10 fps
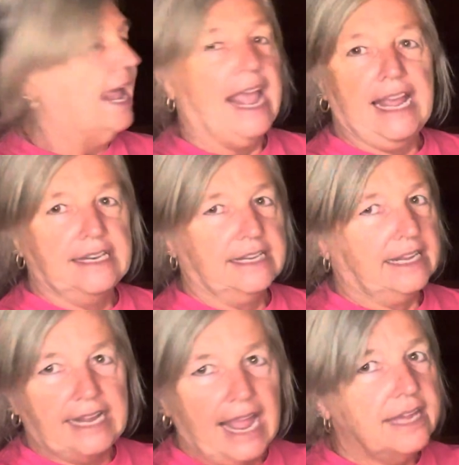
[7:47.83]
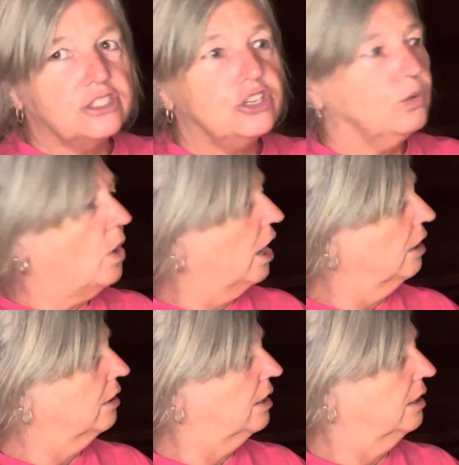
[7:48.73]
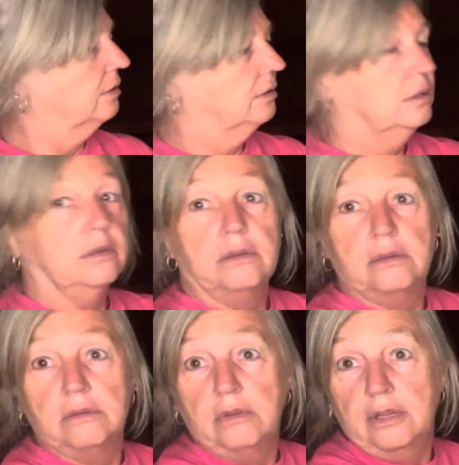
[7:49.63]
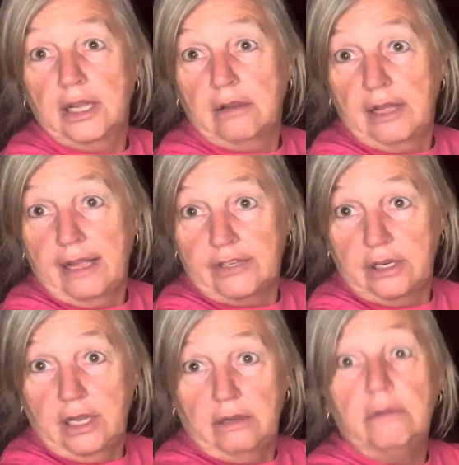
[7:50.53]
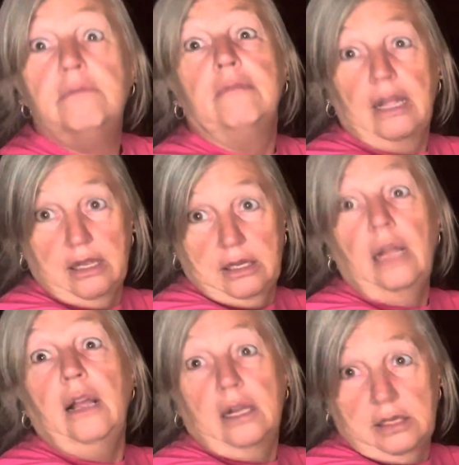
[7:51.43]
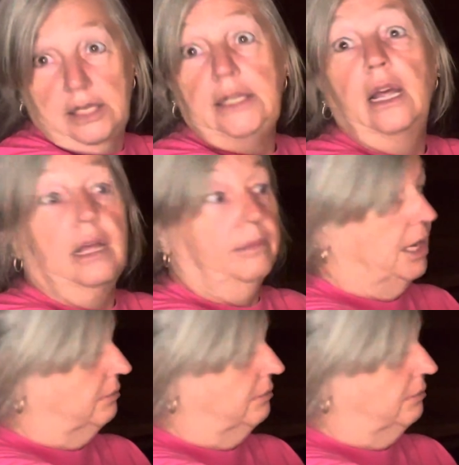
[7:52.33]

and get to work. What are they going to have to do? They got to clean up, don't